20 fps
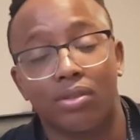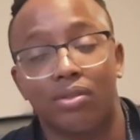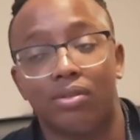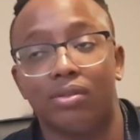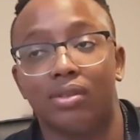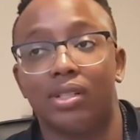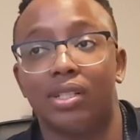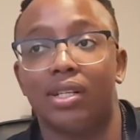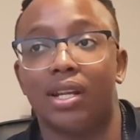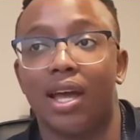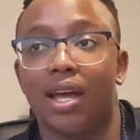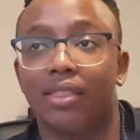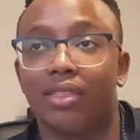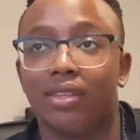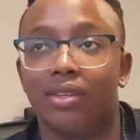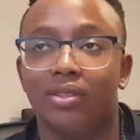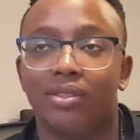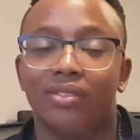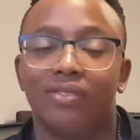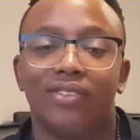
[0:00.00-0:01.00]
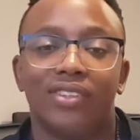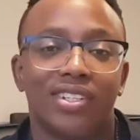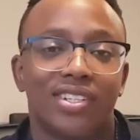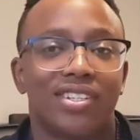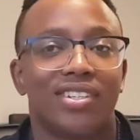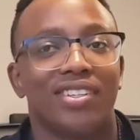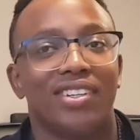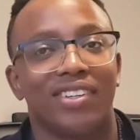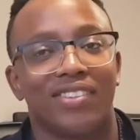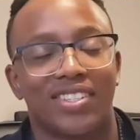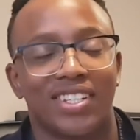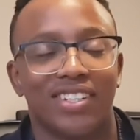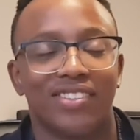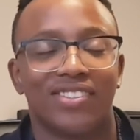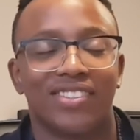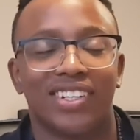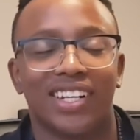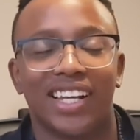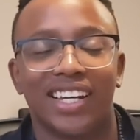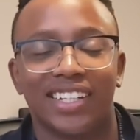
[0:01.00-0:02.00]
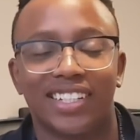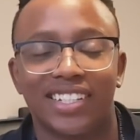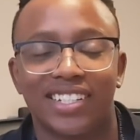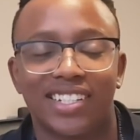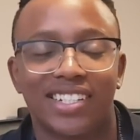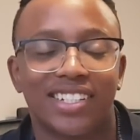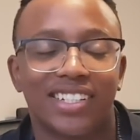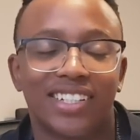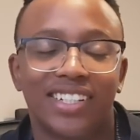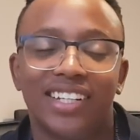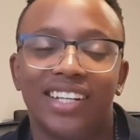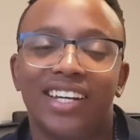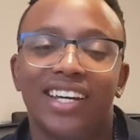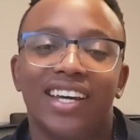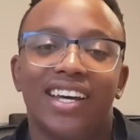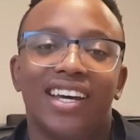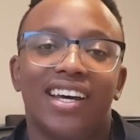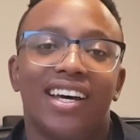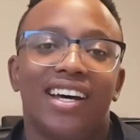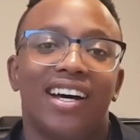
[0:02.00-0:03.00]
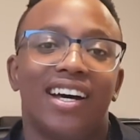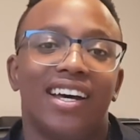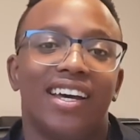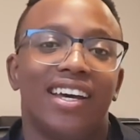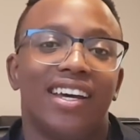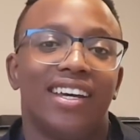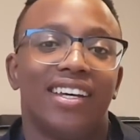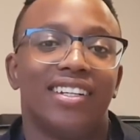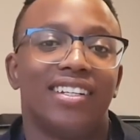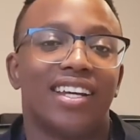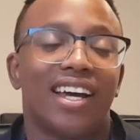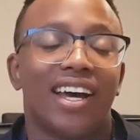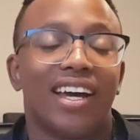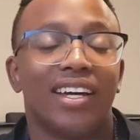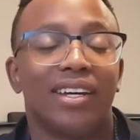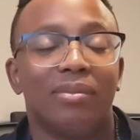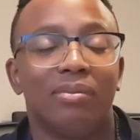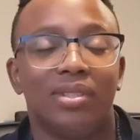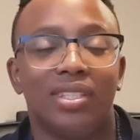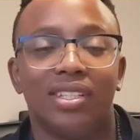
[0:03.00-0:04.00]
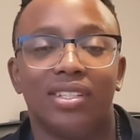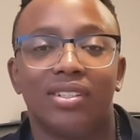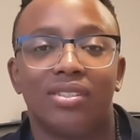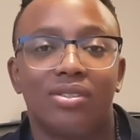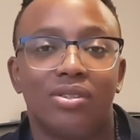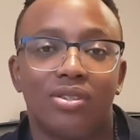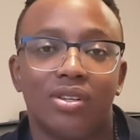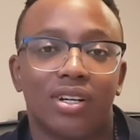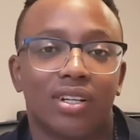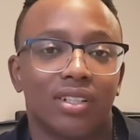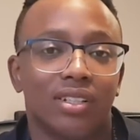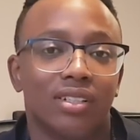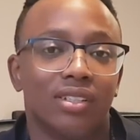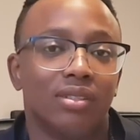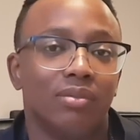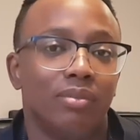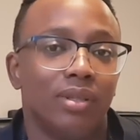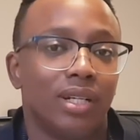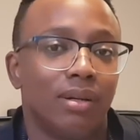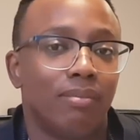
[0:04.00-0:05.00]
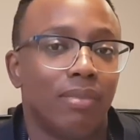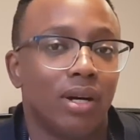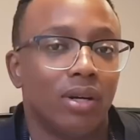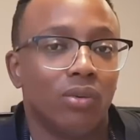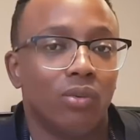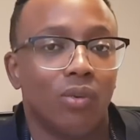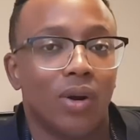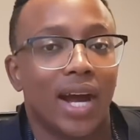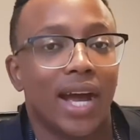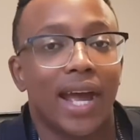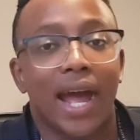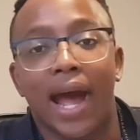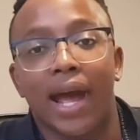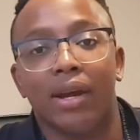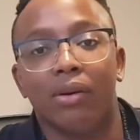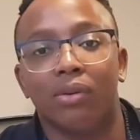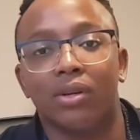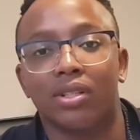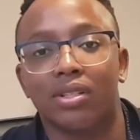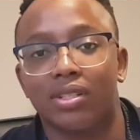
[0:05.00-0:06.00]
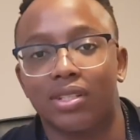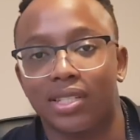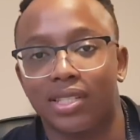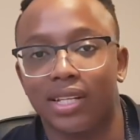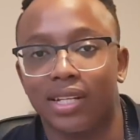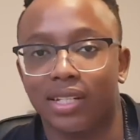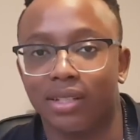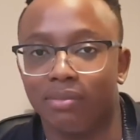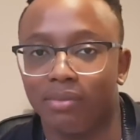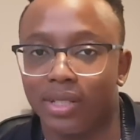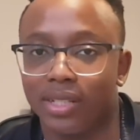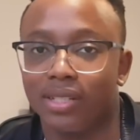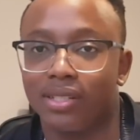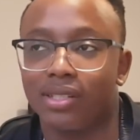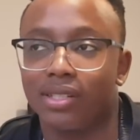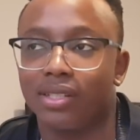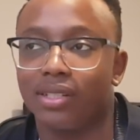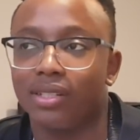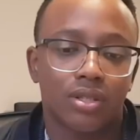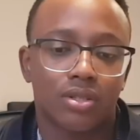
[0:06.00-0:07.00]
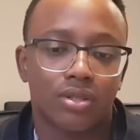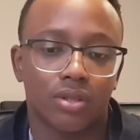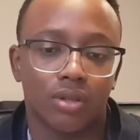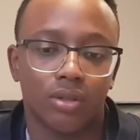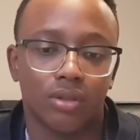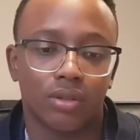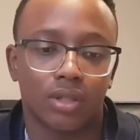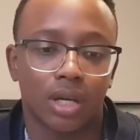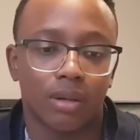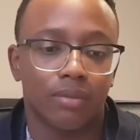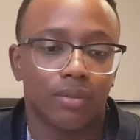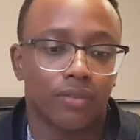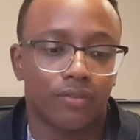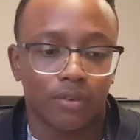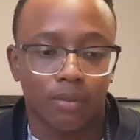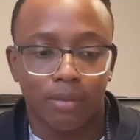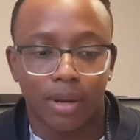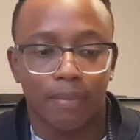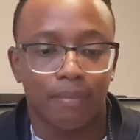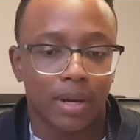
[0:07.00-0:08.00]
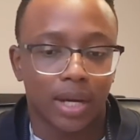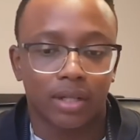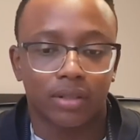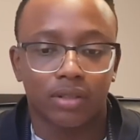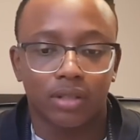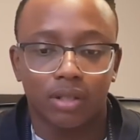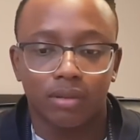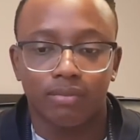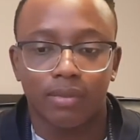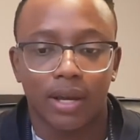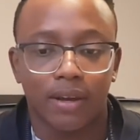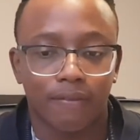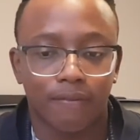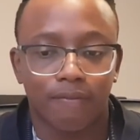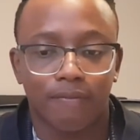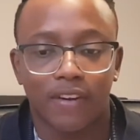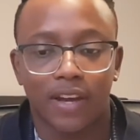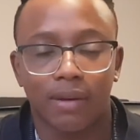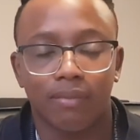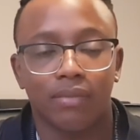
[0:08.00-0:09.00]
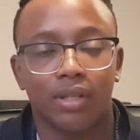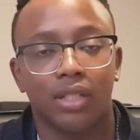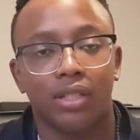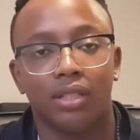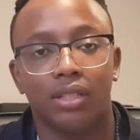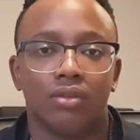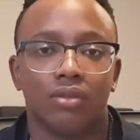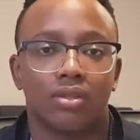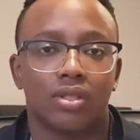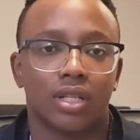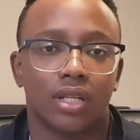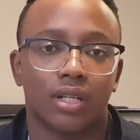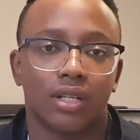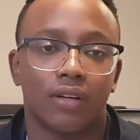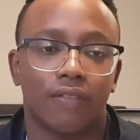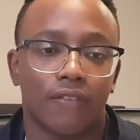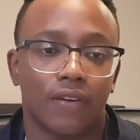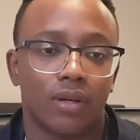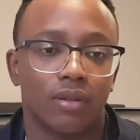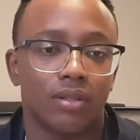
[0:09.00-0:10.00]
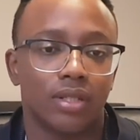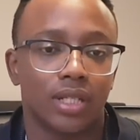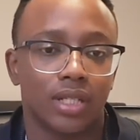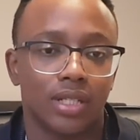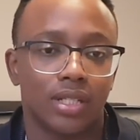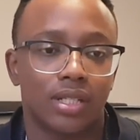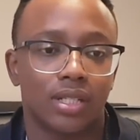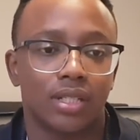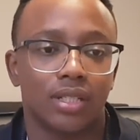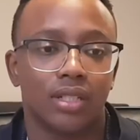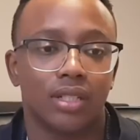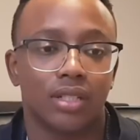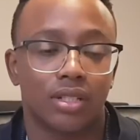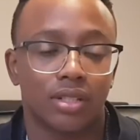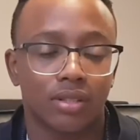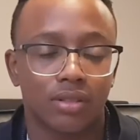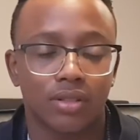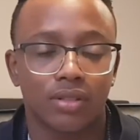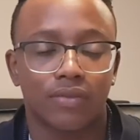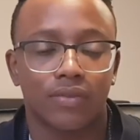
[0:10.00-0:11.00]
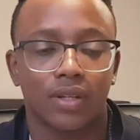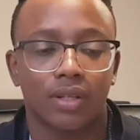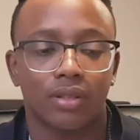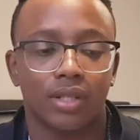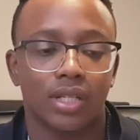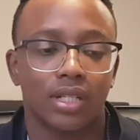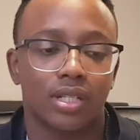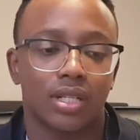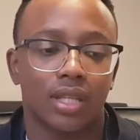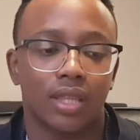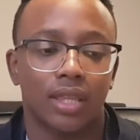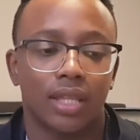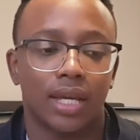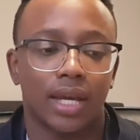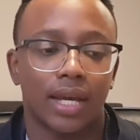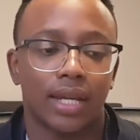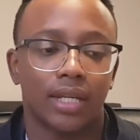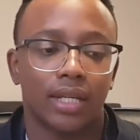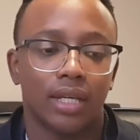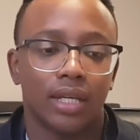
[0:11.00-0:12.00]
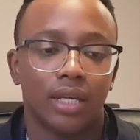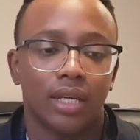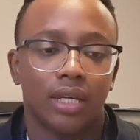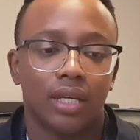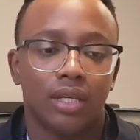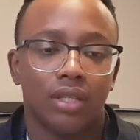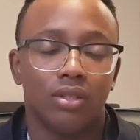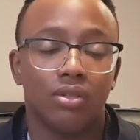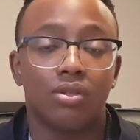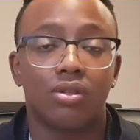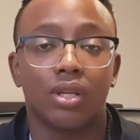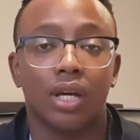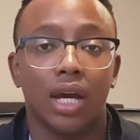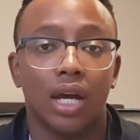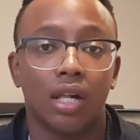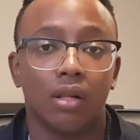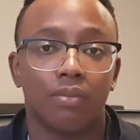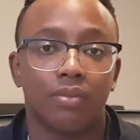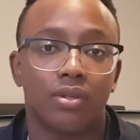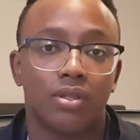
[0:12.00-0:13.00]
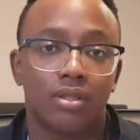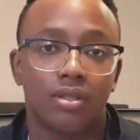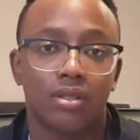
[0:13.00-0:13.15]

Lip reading: student at the University of Central Lancashire, and I am here to talk a little bit about why I wanted to study medicine. So coming from my background, my family started a foundation, a children's foundation that used to help